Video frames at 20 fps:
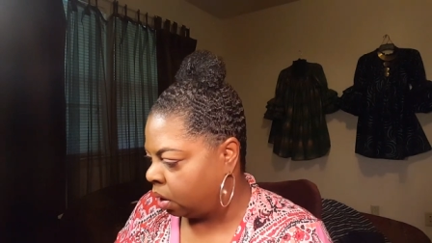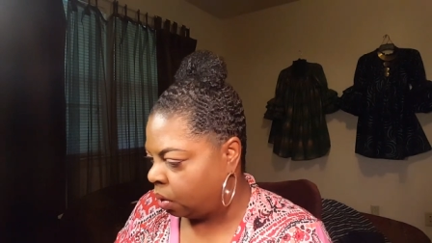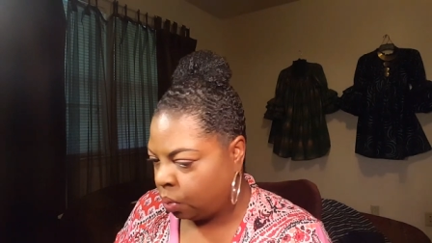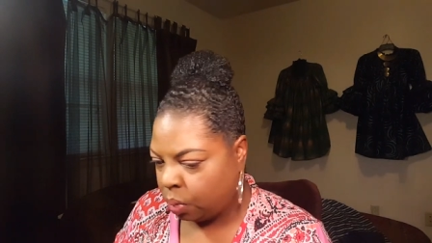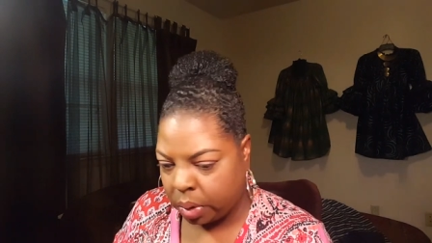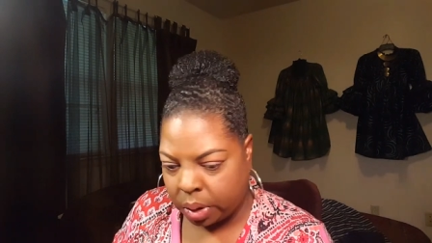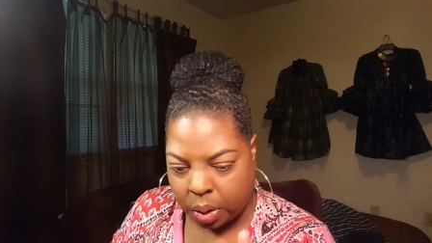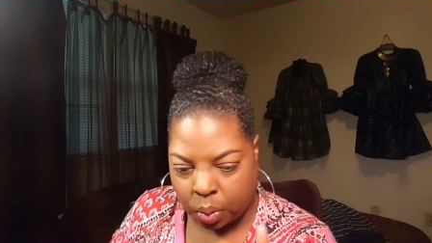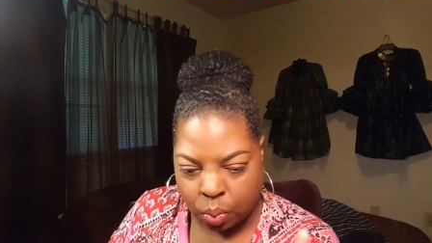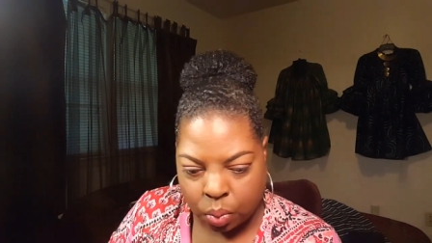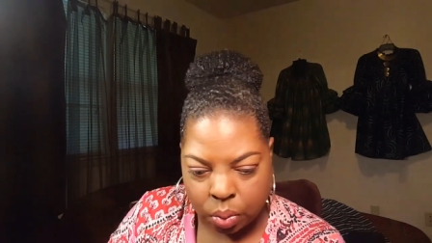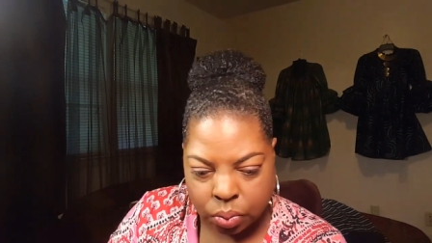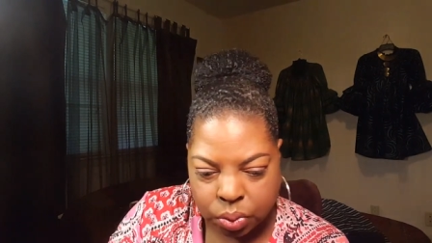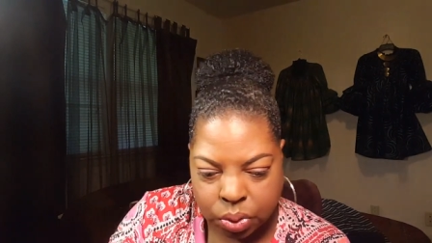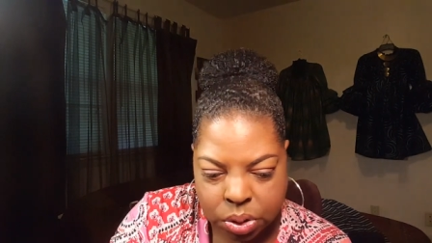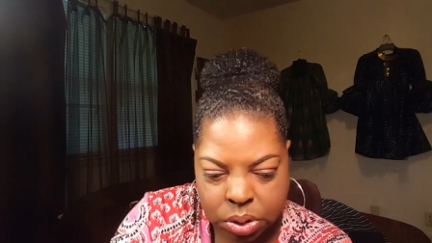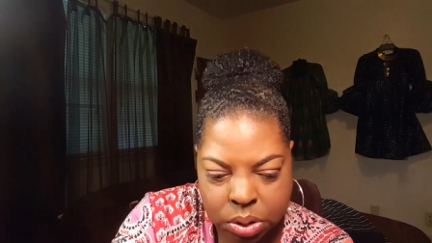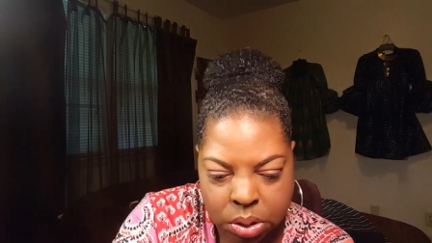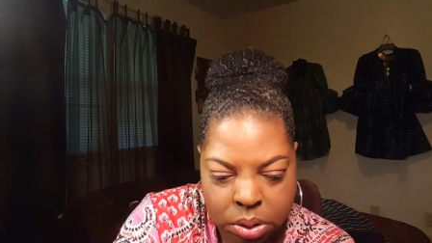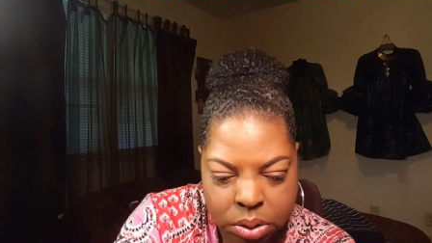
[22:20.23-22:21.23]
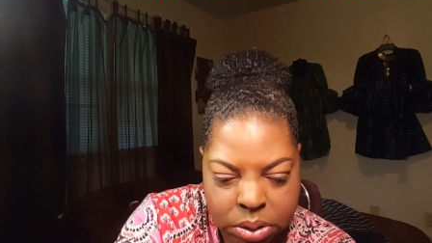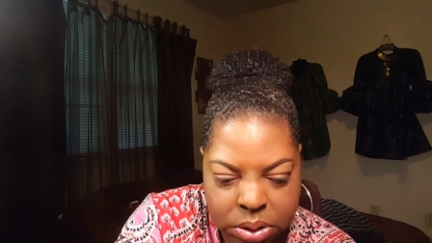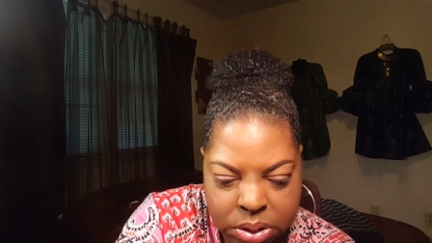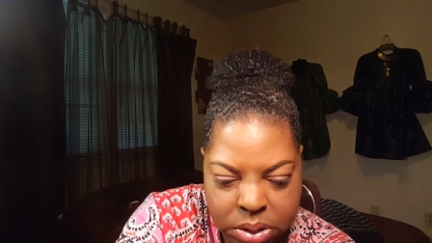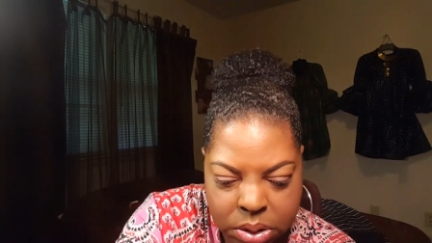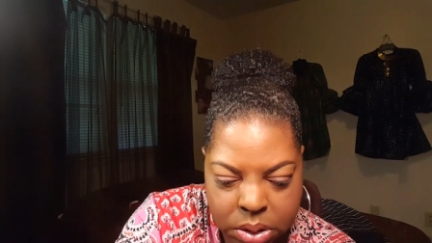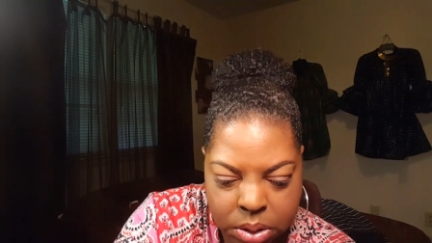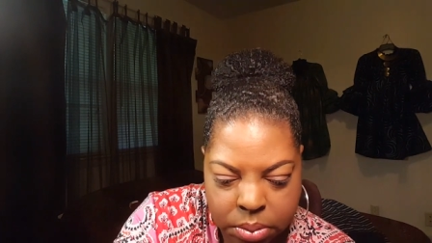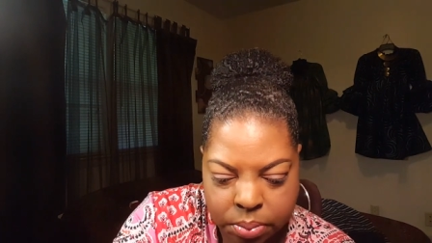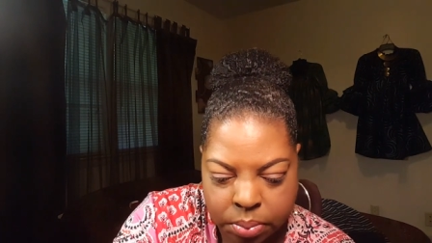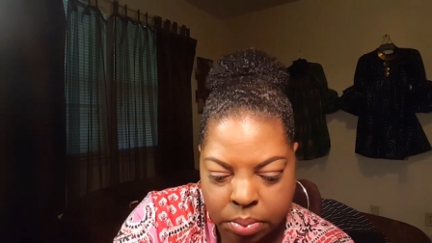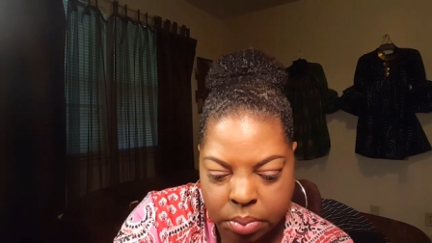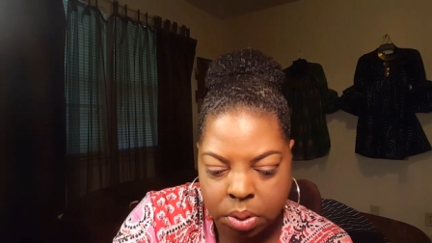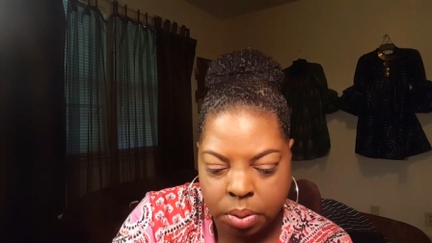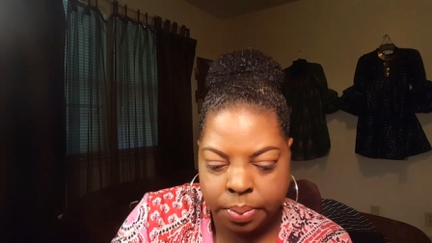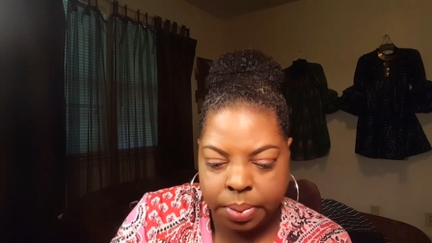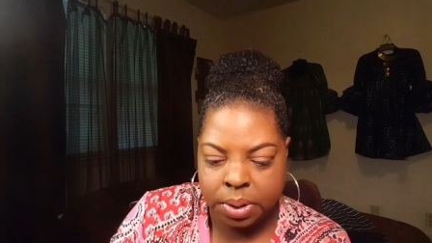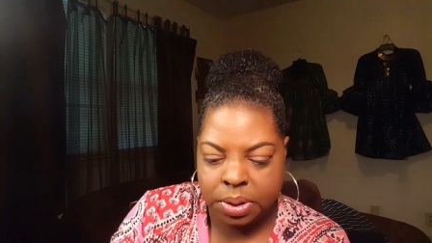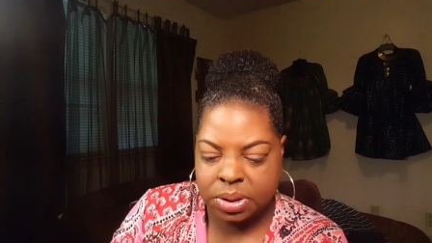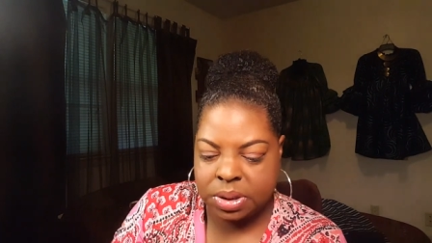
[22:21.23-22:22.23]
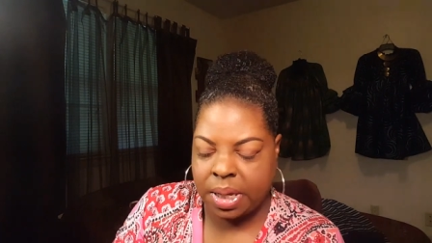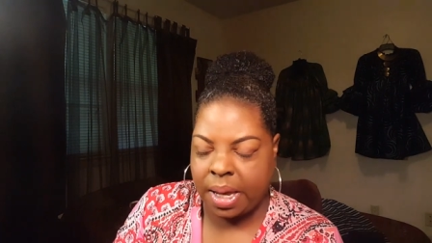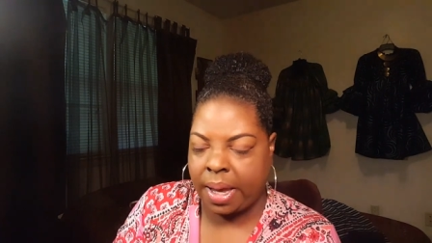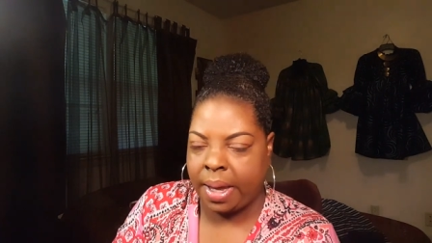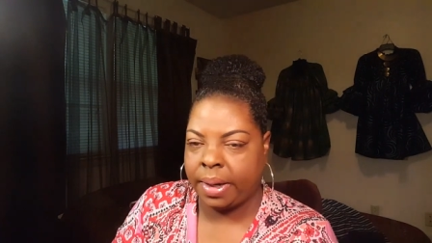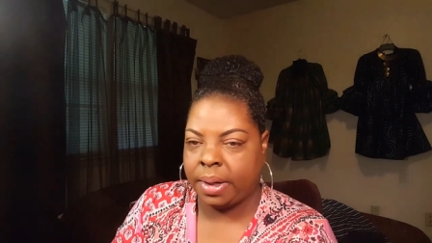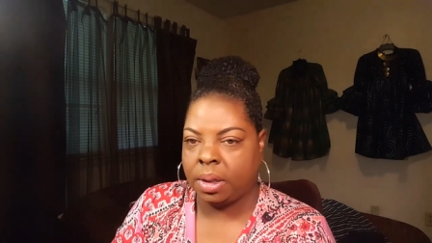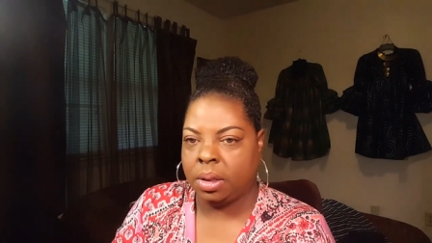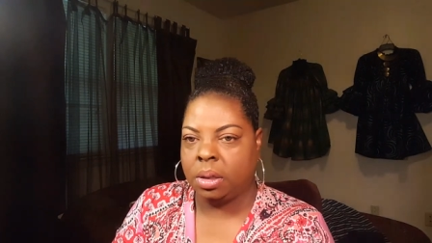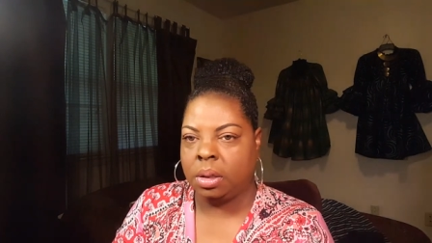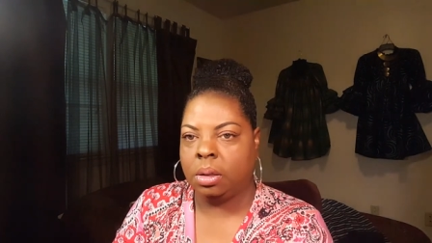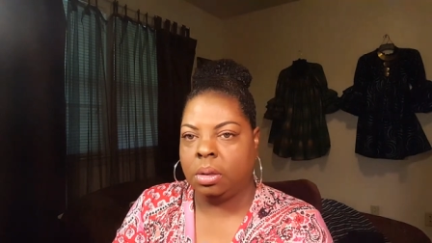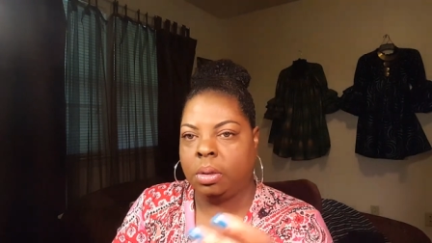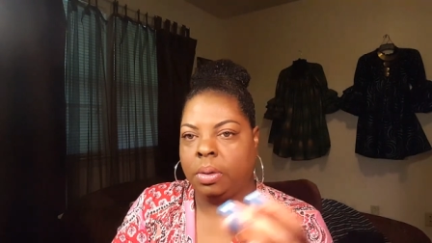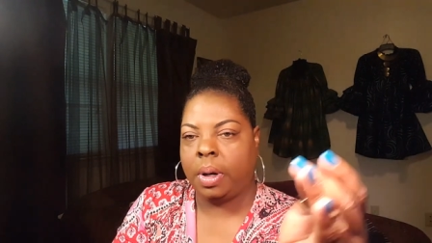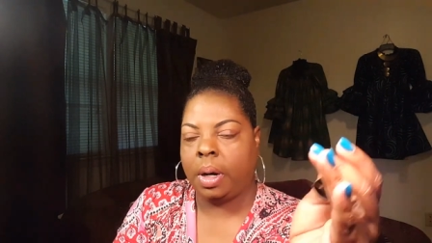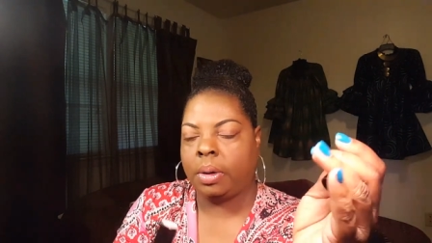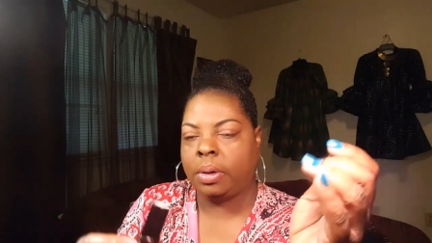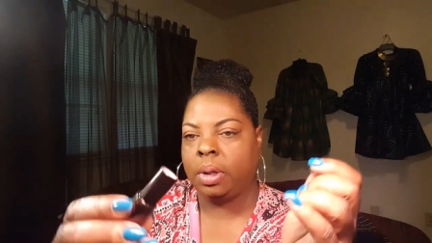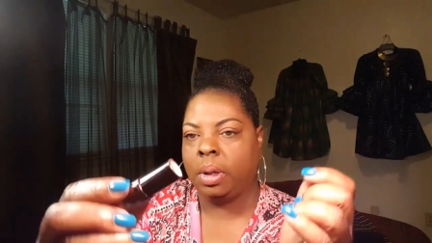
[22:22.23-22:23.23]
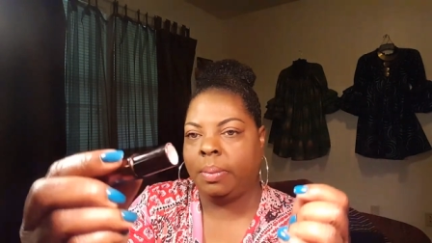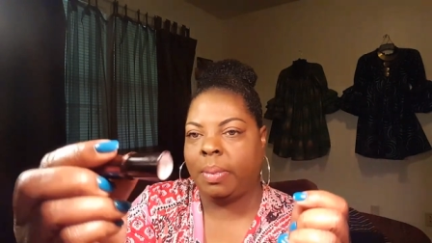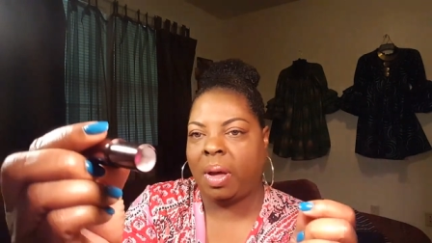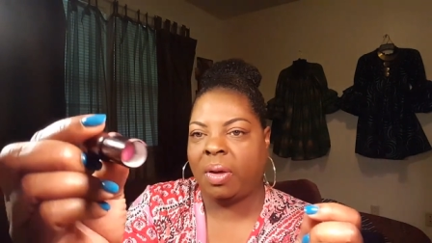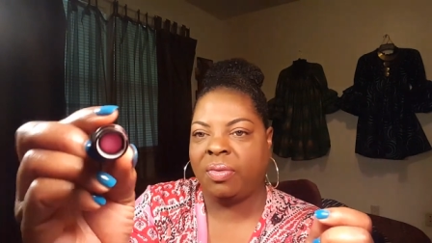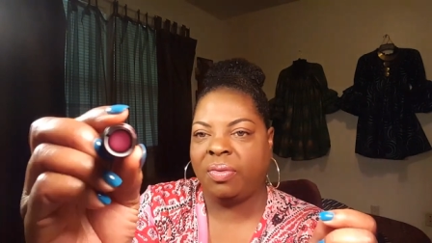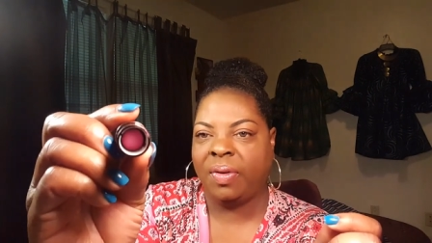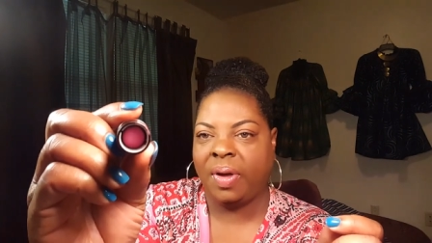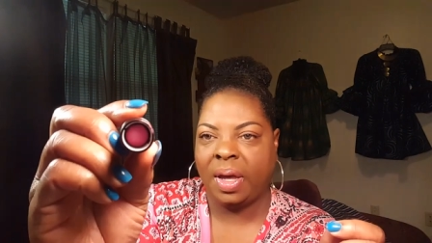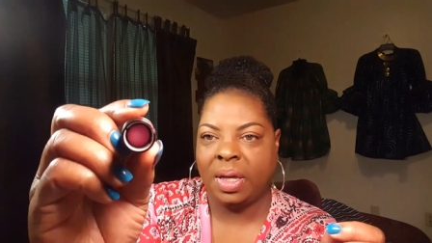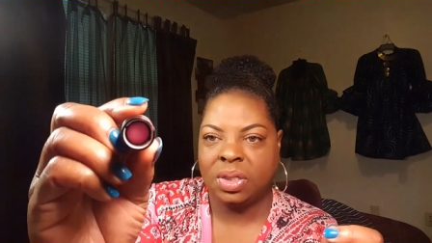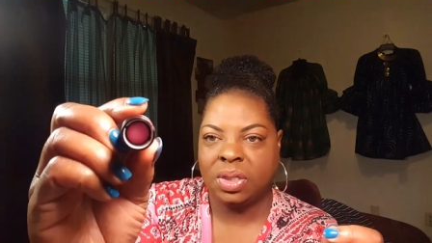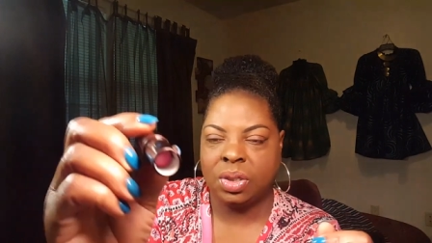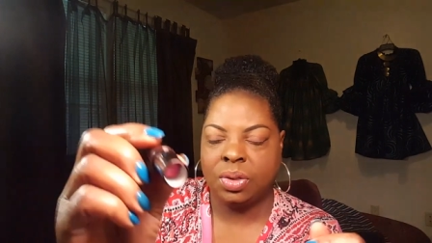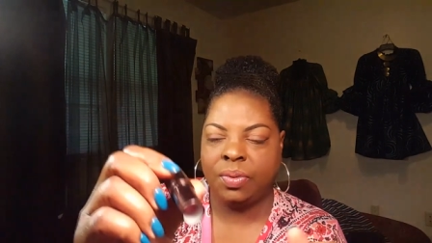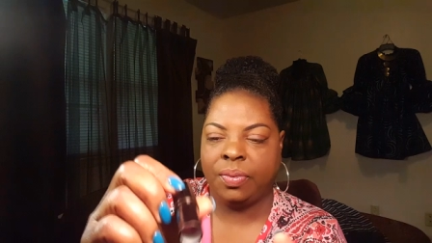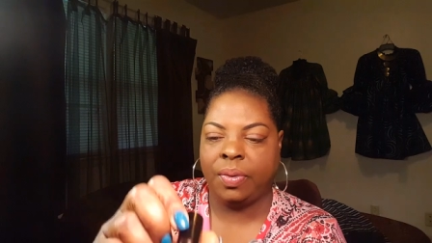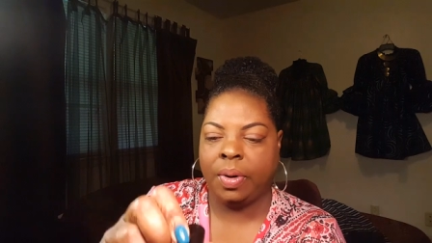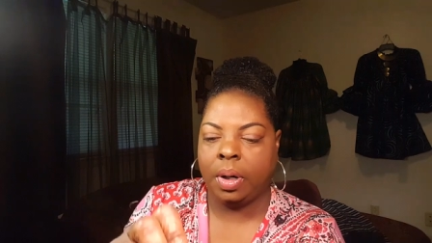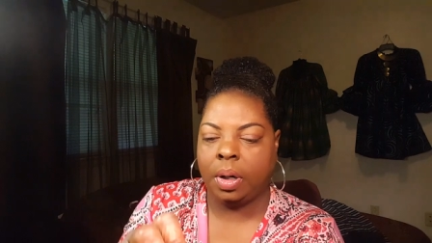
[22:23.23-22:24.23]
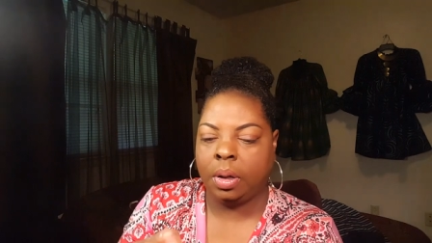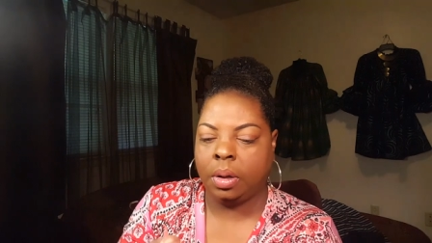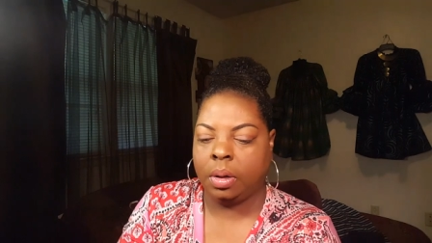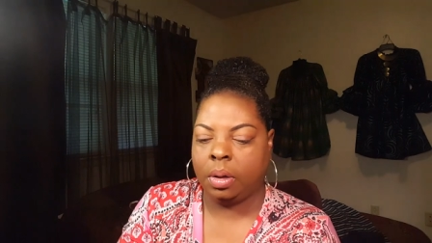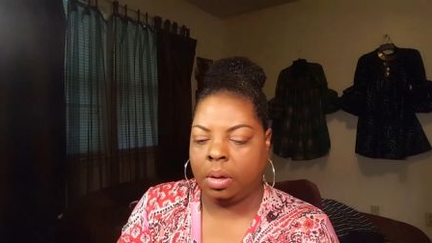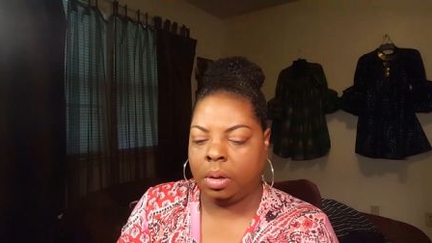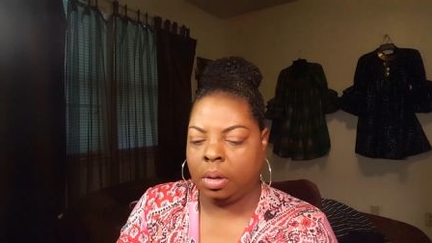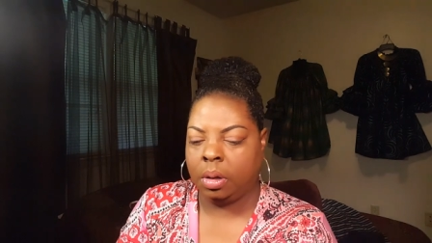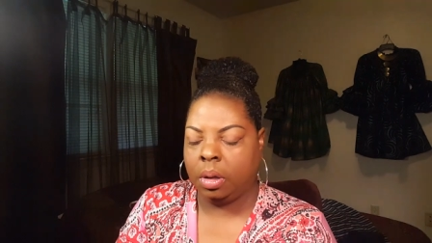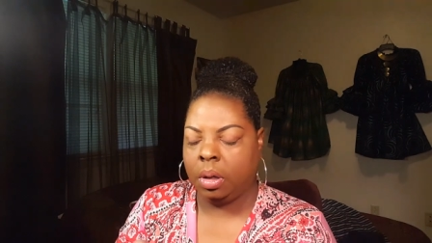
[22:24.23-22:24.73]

when I want just a little bit tad of color, I'll get my Fashion Fair